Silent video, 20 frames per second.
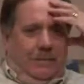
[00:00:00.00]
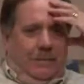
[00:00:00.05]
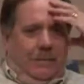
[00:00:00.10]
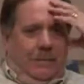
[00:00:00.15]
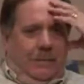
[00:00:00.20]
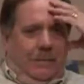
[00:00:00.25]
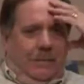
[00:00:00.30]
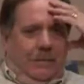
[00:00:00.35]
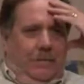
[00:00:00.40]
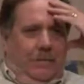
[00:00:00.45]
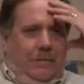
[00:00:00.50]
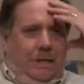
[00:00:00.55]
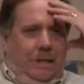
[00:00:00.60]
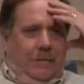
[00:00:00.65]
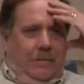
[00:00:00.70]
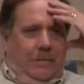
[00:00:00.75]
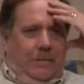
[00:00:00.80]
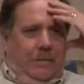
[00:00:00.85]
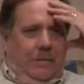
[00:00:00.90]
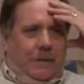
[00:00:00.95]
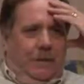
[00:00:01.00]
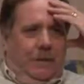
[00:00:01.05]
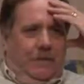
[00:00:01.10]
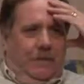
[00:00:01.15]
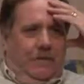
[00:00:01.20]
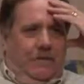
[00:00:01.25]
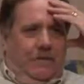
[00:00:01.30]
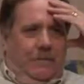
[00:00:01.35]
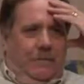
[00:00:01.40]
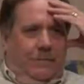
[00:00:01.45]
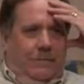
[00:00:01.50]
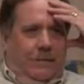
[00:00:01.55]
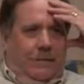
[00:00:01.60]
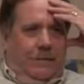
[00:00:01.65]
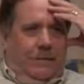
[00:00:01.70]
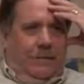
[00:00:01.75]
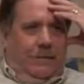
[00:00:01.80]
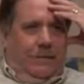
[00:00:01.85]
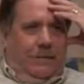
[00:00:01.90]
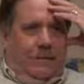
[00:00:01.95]
event of why somebody does something
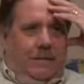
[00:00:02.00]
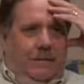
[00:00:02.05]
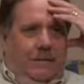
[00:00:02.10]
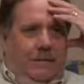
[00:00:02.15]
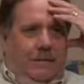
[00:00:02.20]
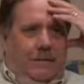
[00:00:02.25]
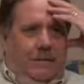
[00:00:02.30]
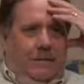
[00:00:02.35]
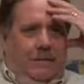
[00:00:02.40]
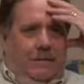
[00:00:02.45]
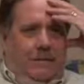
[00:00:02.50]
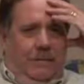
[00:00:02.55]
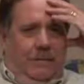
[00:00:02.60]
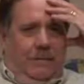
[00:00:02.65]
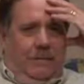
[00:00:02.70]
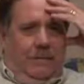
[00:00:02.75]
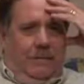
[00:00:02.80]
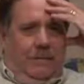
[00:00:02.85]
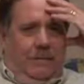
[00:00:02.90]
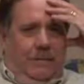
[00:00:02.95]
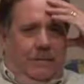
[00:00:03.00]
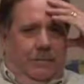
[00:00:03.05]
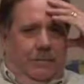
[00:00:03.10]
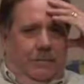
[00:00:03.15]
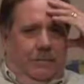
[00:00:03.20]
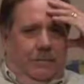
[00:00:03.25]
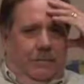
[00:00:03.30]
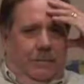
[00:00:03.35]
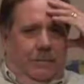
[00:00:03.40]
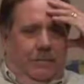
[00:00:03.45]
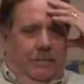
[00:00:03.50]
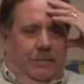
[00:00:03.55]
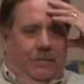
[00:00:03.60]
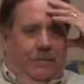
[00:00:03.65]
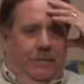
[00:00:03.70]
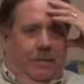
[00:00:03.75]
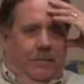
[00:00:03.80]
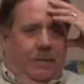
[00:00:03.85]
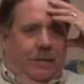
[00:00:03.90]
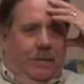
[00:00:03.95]
like that, you know but it
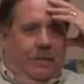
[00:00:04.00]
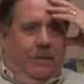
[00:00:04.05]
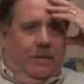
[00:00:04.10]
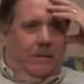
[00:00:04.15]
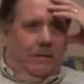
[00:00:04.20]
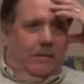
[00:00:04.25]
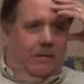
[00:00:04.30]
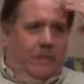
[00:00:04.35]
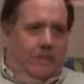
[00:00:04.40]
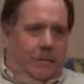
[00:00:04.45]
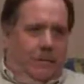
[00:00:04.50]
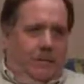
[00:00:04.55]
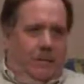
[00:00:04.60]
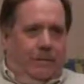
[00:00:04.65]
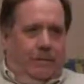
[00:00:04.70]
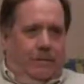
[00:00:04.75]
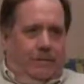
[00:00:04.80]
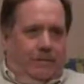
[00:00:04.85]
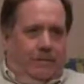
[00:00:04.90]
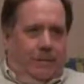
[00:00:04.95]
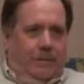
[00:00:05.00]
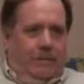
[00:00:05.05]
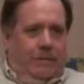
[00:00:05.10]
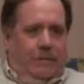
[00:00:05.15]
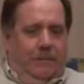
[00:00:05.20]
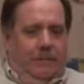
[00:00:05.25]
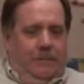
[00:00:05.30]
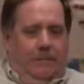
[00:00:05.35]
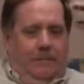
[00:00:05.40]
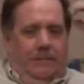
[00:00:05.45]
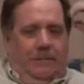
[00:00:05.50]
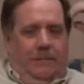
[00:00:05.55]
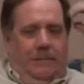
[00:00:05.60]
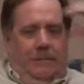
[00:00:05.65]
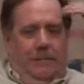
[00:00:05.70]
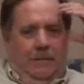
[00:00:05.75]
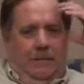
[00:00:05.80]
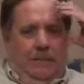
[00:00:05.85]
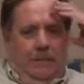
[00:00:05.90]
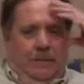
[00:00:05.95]
certainly could contribute to it, you know.
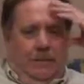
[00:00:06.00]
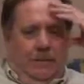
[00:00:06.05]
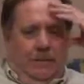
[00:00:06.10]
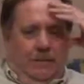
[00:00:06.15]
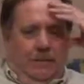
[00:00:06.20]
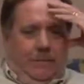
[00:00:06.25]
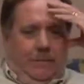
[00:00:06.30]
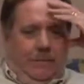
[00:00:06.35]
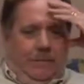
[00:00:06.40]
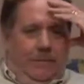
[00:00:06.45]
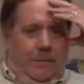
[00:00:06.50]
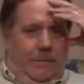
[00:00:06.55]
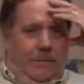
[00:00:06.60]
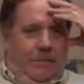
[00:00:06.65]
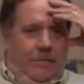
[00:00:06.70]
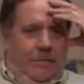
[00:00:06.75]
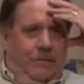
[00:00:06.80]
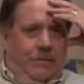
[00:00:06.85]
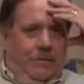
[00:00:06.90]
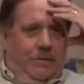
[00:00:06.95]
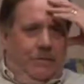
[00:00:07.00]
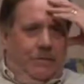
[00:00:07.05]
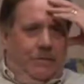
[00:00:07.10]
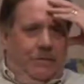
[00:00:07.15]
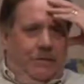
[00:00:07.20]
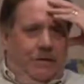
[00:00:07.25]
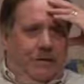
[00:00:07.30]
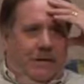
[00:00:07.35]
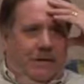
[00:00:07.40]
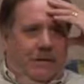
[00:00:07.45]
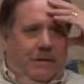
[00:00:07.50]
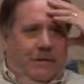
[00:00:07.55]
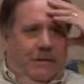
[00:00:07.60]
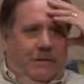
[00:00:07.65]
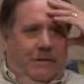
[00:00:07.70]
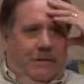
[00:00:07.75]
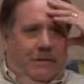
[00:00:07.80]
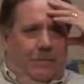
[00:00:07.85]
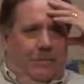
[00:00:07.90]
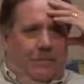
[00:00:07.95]
But to use it as that,
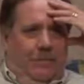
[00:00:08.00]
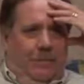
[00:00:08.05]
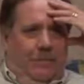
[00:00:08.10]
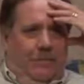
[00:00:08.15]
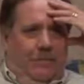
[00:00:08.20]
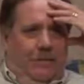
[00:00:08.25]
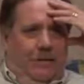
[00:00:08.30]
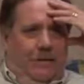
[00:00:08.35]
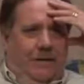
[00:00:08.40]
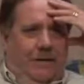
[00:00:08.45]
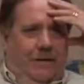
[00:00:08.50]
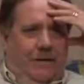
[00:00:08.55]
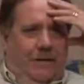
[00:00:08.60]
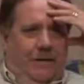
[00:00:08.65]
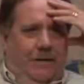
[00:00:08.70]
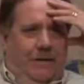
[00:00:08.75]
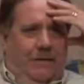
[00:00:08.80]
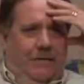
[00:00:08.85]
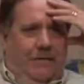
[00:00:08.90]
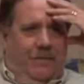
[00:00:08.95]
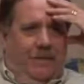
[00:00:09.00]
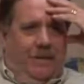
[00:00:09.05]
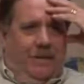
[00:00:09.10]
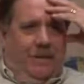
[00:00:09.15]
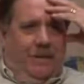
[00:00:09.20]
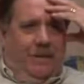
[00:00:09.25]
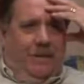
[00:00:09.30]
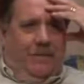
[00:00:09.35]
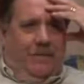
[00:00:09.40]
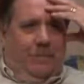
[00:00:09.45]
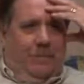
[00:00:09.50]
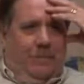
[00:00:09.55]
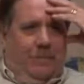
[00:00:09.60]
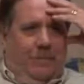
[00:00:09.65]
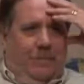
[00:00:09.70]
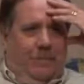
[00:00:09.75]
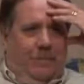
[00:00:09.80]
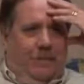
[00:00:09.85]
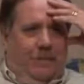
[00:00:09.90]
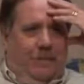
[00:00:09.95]
I, I was always hesitant of saying that's why
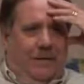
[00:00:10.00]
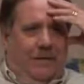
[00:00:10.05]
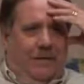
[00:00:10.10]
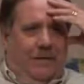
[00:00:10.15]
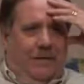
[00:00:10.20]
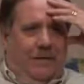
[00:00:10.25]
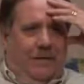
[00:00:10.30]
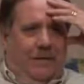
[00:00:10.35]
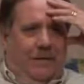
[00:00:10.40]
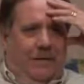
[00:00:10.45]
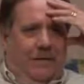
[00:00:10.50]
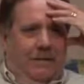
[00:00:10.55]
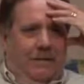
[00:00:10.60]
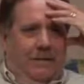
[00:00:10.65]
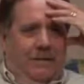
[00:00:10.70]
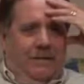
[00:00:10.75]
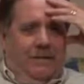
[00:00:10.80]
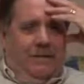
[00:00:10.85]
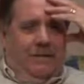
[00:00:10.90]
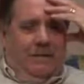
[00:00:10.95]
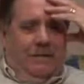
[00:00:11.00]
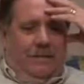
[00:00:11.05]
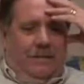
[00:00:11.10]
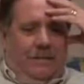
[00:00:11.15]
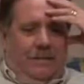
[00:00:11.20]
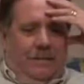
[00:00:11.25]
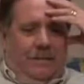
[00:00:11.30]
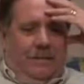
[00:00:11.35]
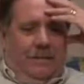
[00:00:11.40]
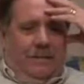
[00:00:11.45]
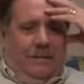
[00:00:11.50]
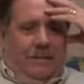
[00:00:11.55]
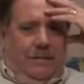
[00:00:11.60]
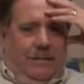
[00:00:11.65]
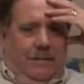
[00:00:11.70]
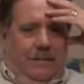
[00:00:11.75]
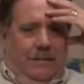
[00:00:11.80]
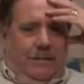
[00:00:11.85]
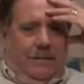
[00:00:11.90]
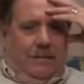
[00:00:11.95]
somebody did
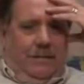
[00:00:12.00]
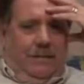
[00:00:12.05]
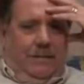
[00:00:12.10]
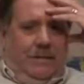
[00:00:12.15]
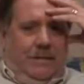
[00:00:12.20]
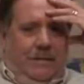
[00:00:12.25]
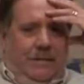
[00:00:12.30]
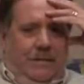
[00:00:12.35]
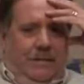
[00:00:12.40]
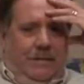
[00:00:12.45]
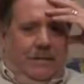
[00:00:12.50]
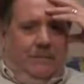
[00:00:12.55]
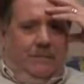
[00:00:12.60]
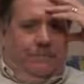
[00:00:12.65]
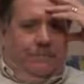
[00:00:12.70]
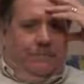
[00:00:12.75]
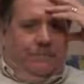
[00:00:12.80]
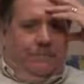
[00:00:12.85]
that. Um,